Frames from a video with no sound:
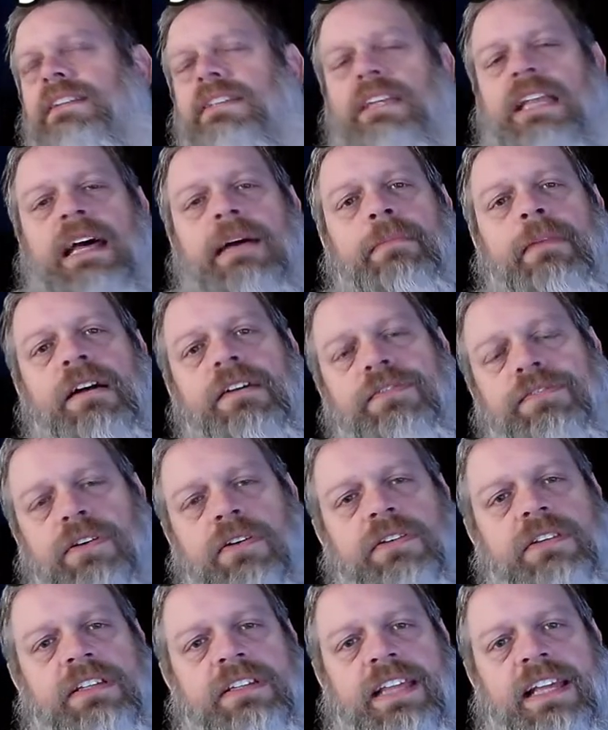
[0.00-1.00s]
Not my
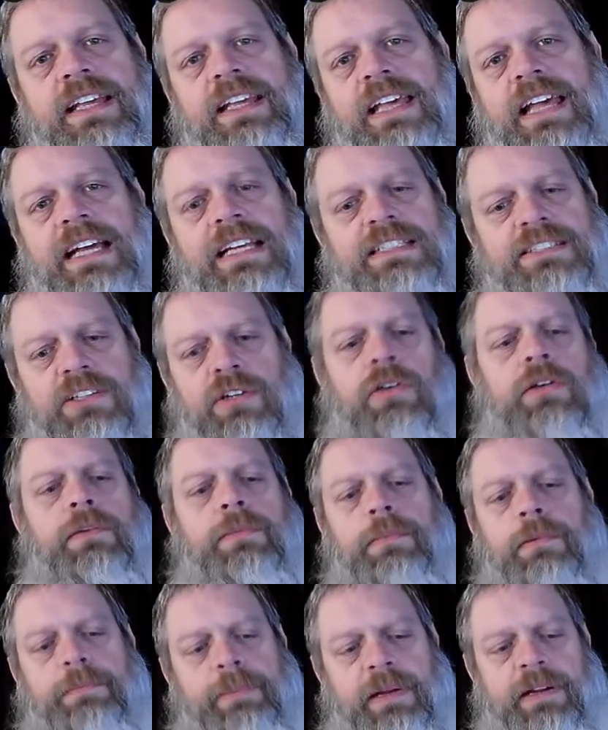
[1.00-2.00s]
fault that that guy's a
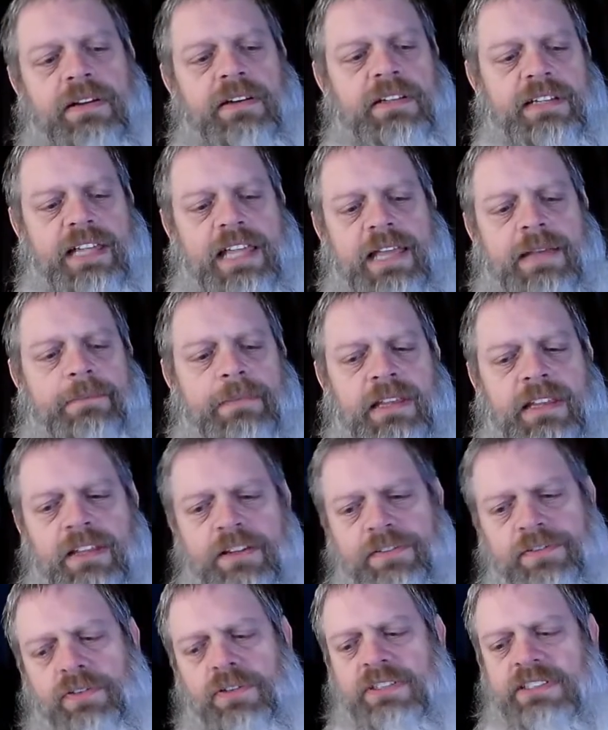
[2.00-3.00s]
horrible parent and can't be
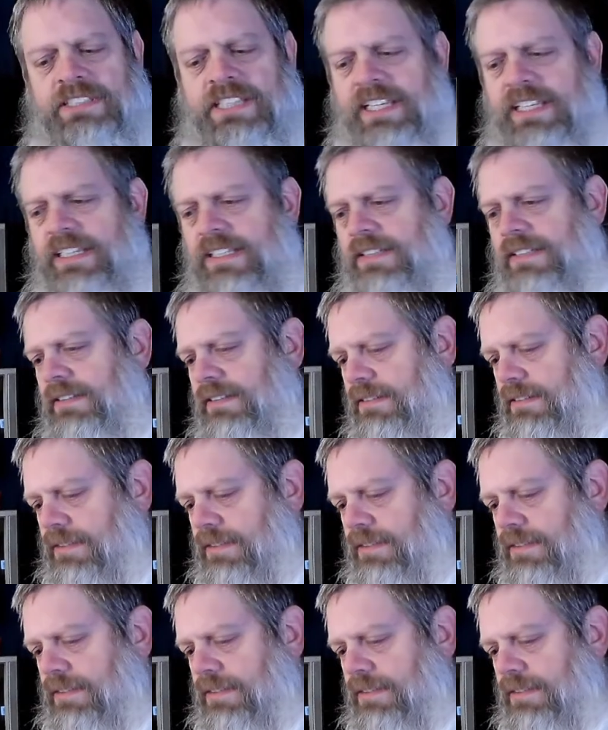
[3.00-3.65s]
there for his kid